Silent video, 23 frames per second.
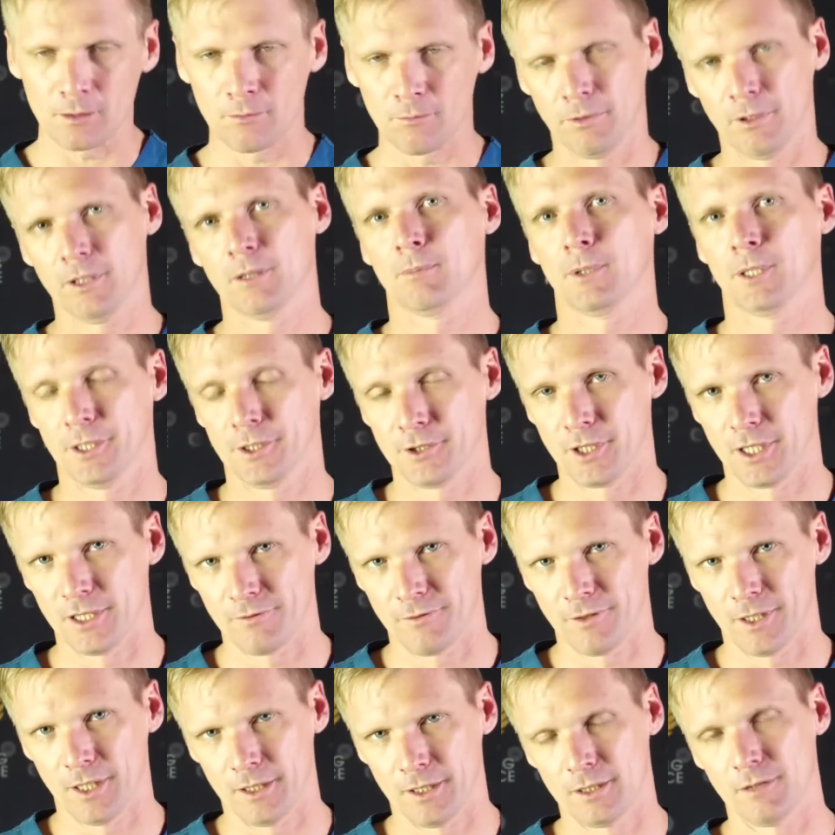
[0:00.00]
with apologies
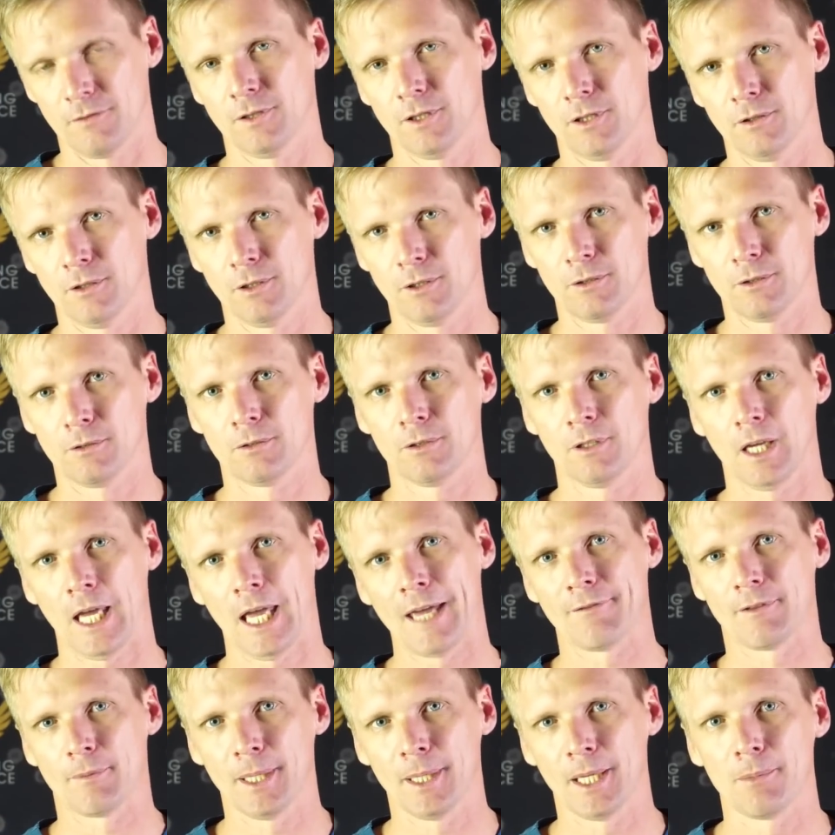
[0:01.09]
for those of you who
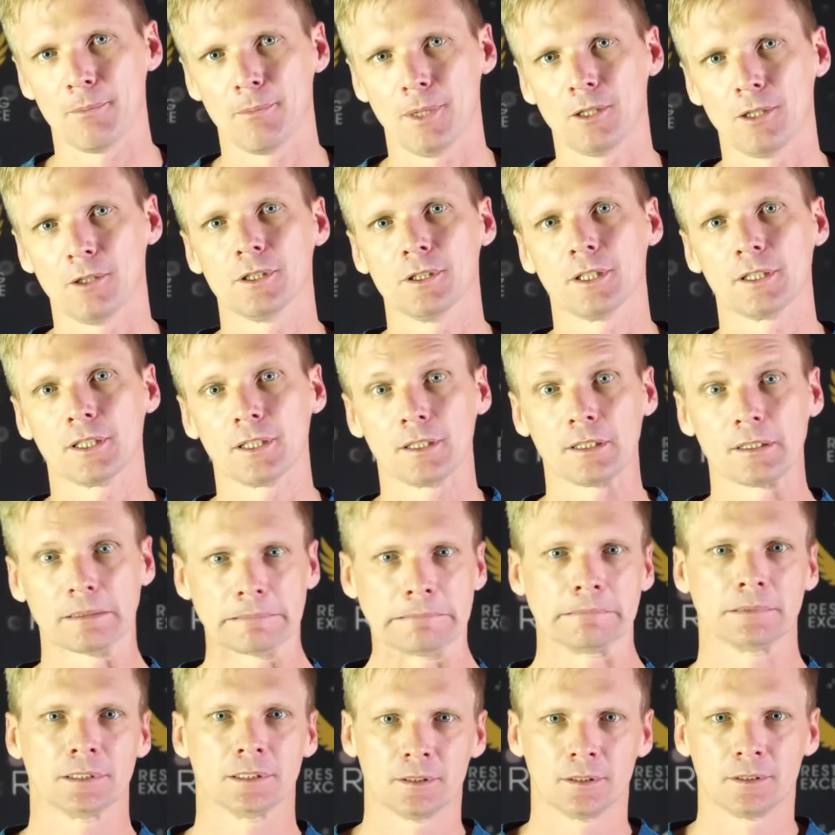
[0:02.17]
have a pet mole and are
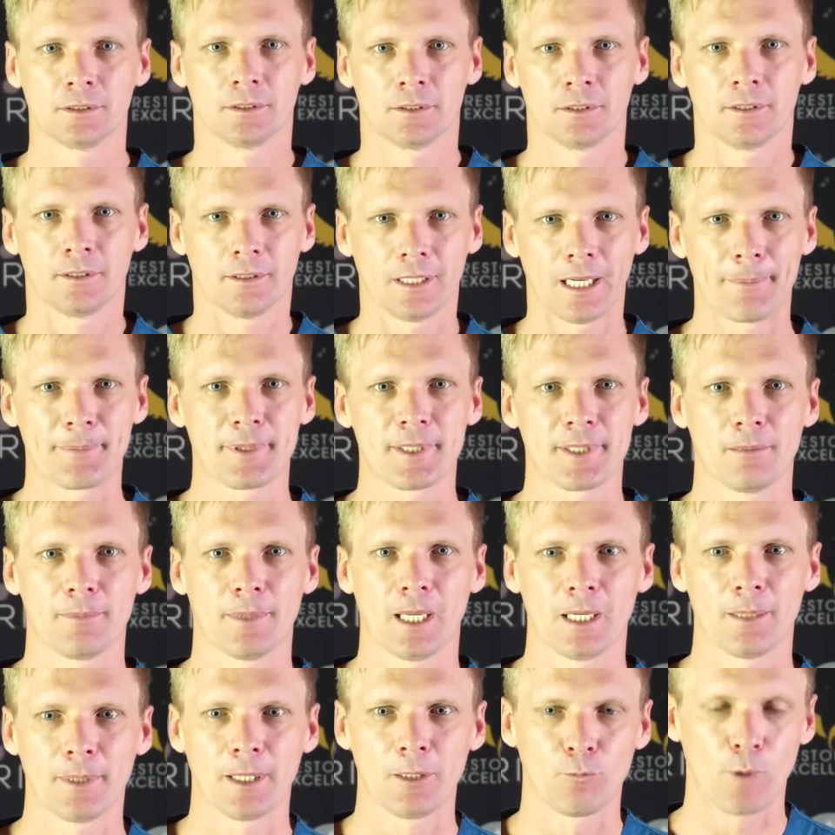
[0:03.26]
upset
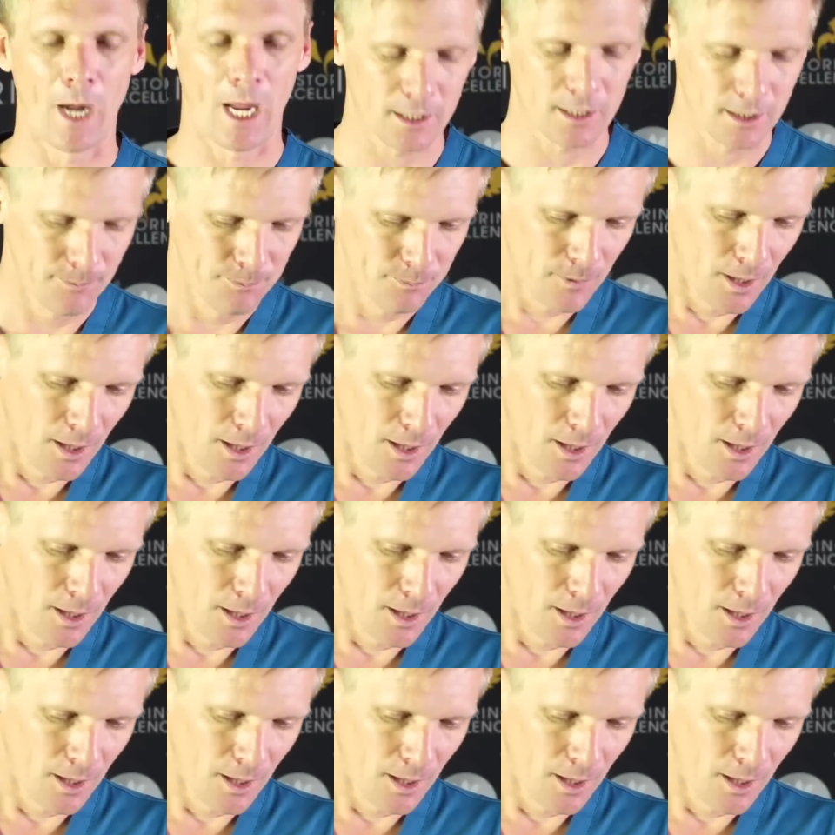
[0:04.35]
about it being whacked.